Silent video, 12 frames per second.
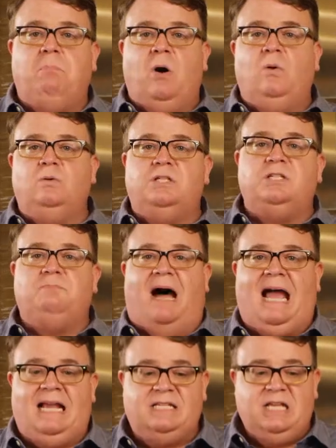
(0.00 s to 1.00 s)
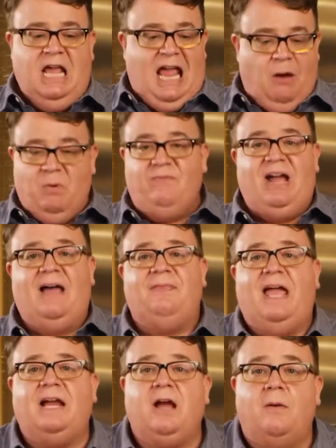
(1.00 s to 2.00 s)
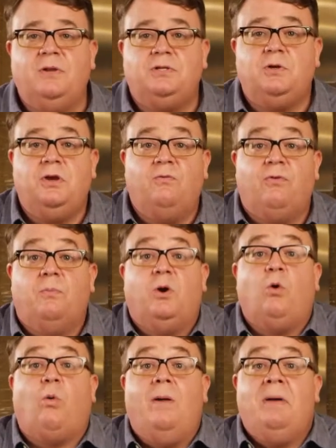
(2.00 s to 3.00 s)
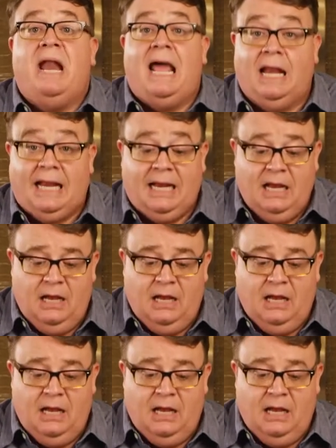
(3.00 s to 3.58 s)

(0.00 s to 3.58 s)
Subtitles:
bold spice. And we've got that coming to you from Cremonelli.